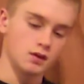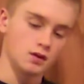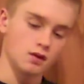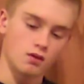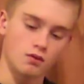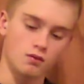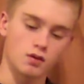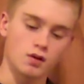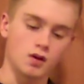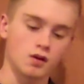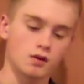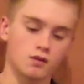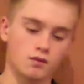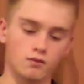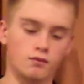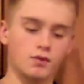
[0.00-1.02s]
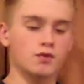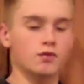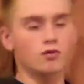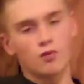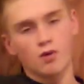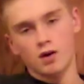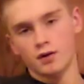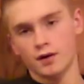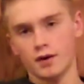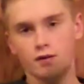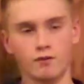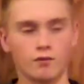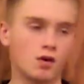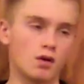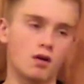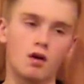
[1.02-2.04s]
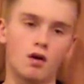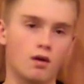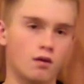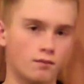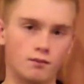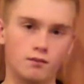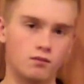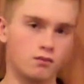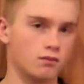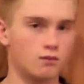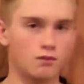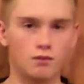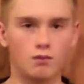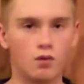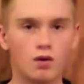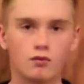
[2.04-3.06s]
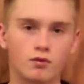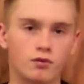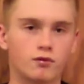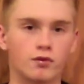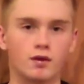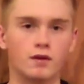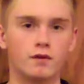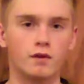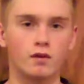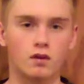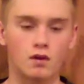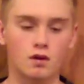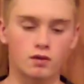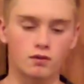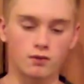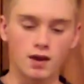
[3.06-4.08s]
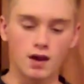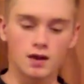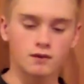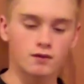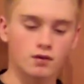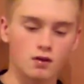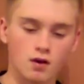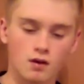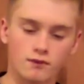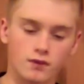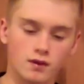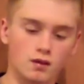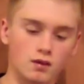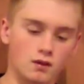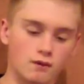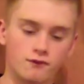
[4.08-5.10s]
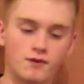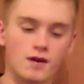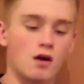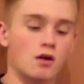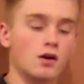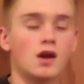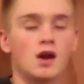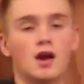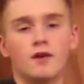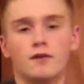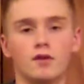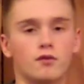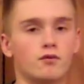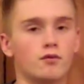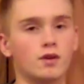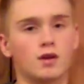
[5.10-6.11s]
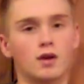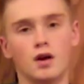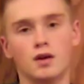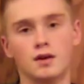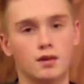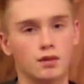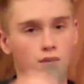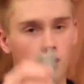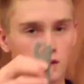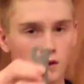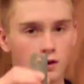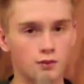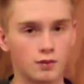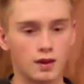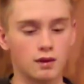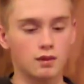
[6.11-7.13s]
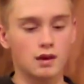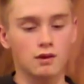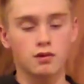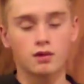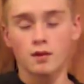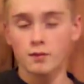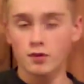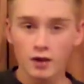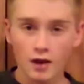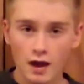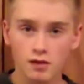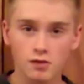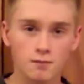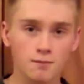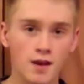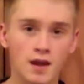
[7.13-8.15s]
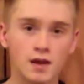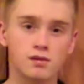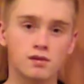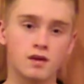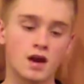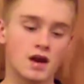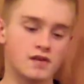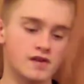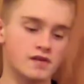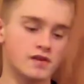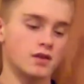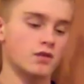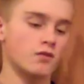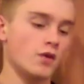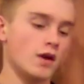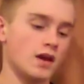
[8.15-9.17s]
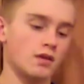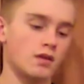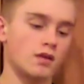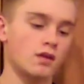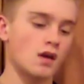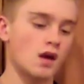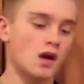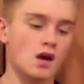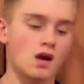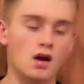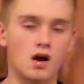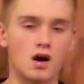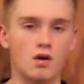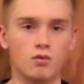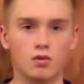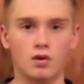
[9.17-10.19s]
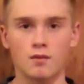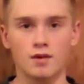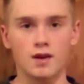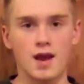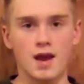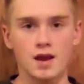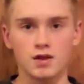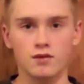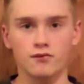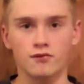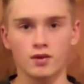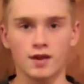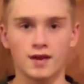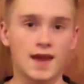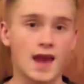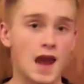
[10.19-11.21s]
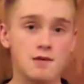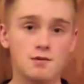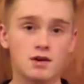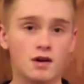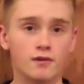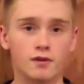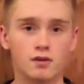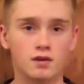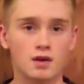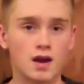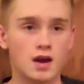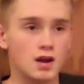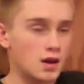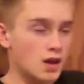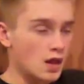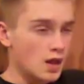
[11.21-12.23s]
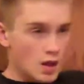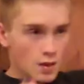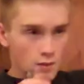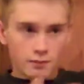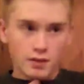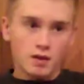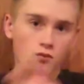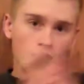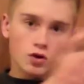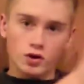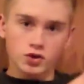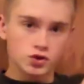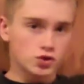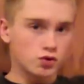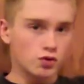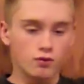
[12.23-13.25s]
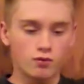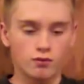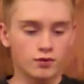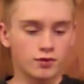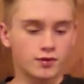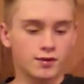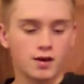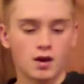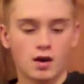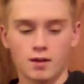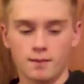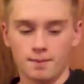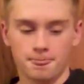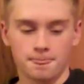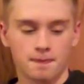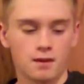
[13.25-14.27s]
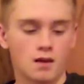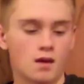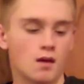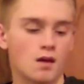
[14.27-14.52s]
you know, we were wondering what was really in this gun, so we kind of took off these and found these really unnecessary weights. Now, some of you guys may say that these weights will come in handy for like aiming down the sight, being more control with the gun,